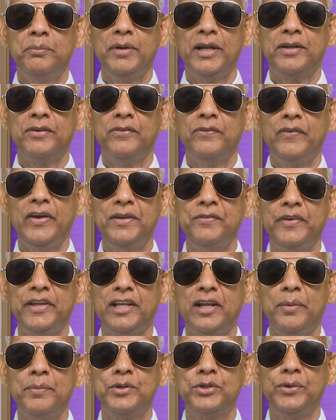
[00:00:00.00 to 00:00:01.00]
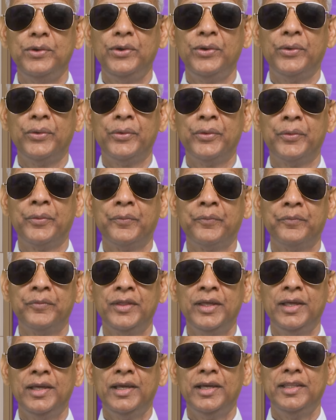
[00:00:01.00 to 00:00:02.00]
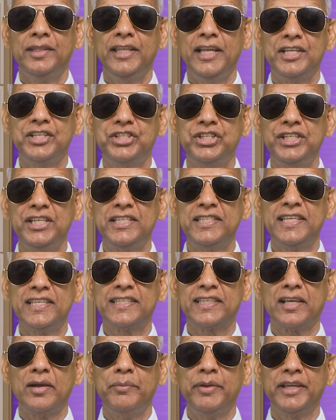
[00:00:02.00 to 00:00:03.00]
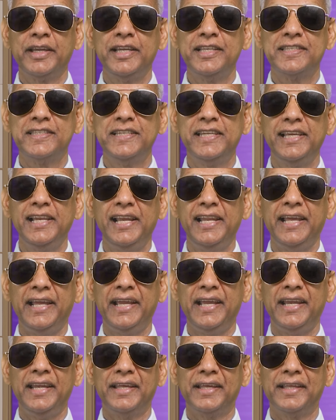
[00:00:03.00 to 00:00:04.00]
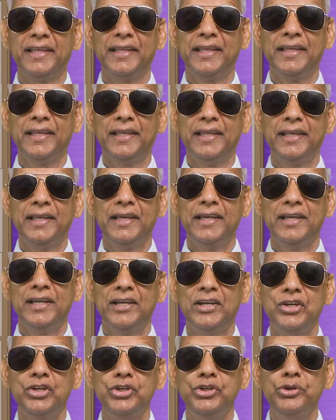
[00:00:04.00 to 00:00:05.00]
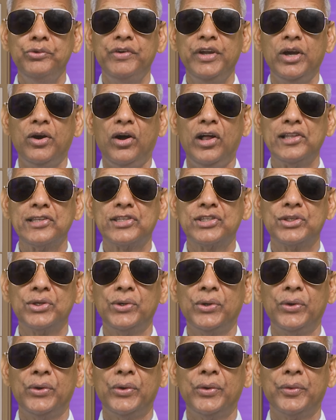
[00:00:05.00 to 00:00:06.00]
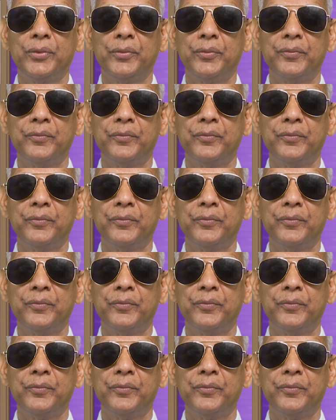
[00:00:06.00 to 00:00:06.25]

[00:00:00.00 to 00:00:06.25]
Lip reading: But when we come to know that Jesus' coming is delayed, do we also